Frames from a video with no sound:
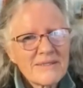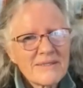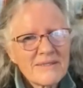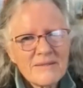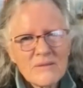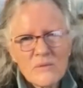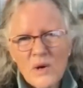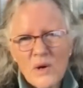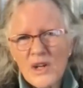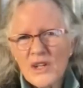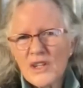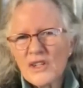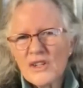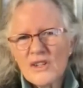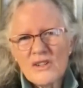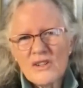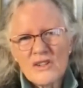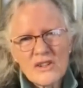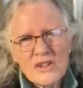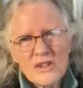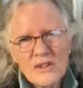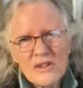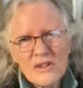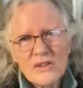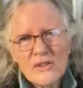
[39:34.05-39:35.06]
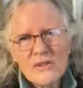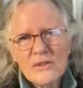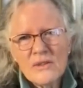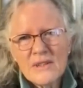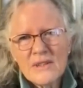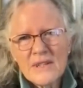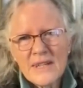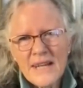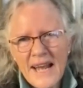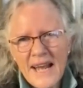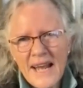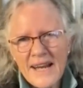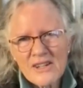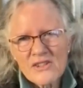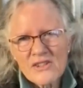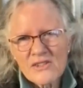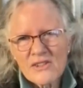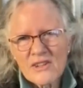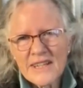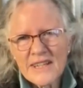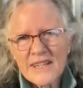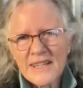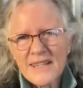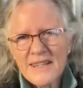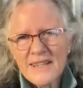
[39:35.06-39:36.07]
what you do
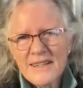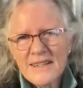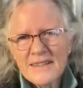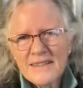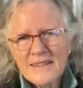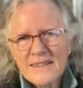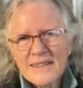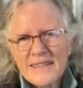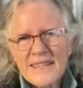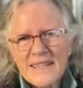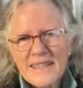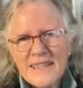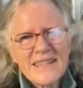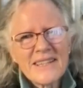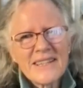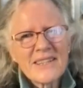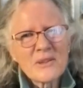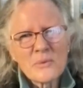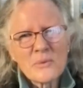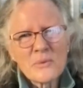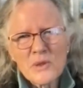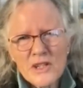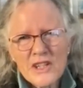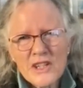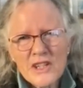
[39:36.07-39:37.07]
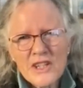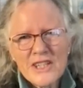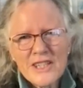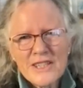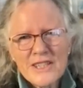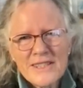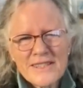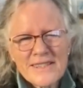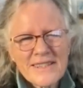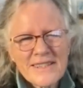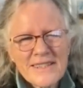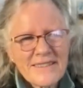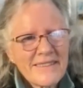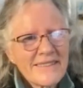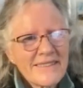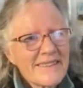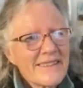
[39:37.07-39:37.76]
naturally into words,